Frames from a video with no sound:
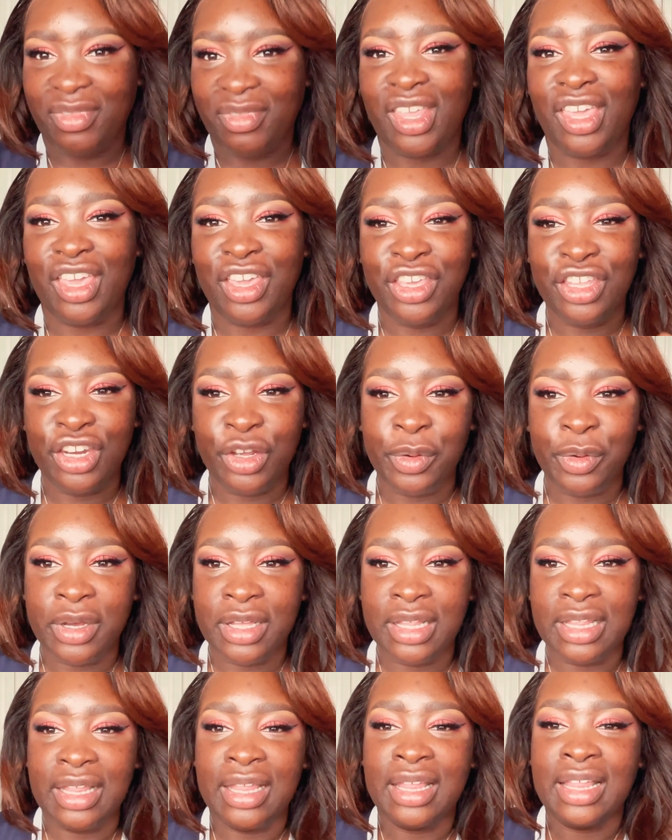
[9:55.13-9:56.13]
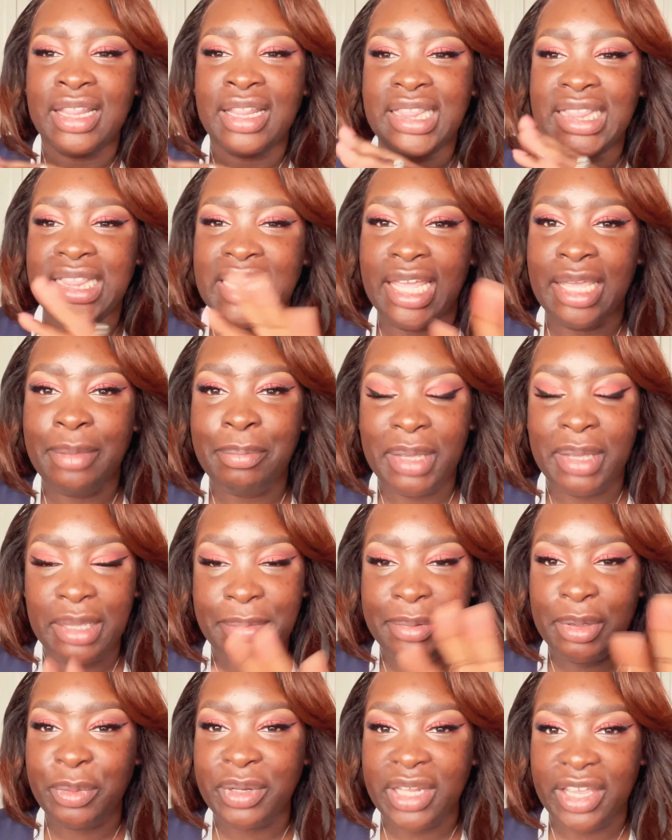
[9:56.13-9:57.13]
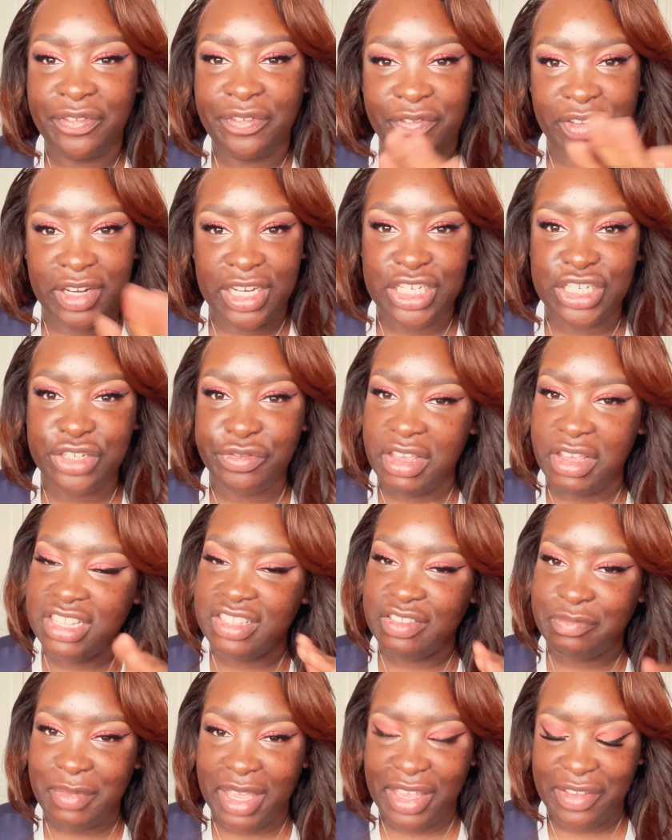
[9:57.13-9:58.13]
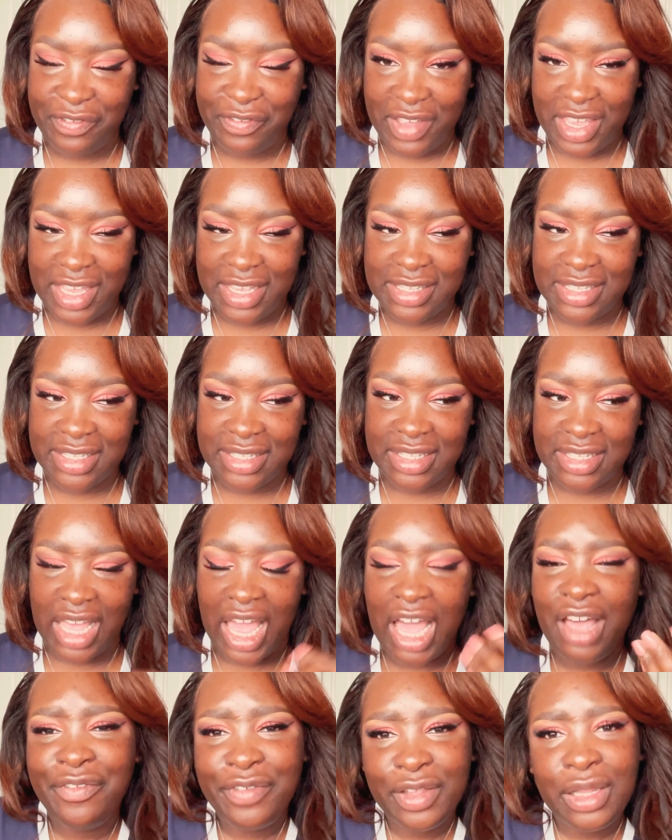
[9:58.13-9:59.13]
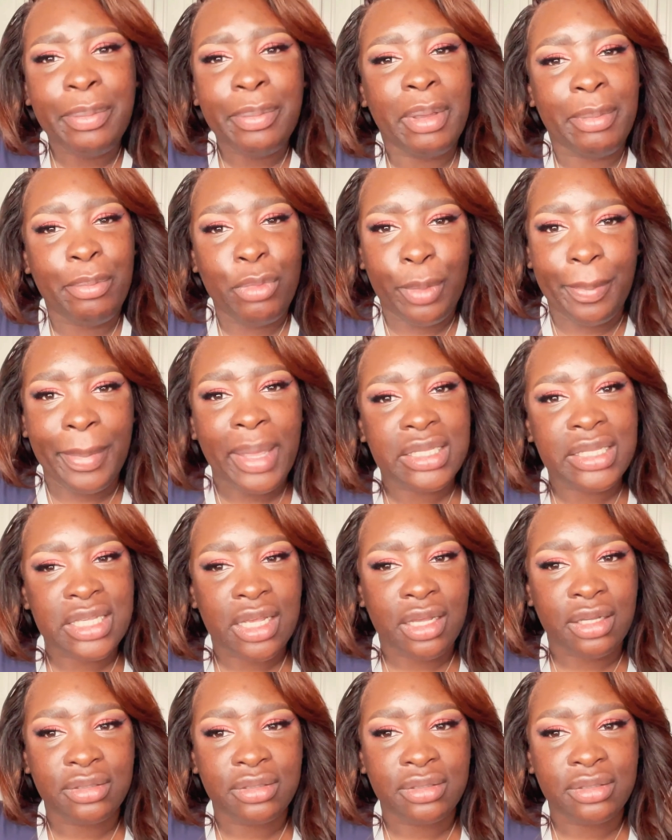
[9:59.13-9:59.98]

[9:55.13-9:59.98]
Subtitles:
you know what, maybe when I finish the rest of my face, I'll feel a bit more better.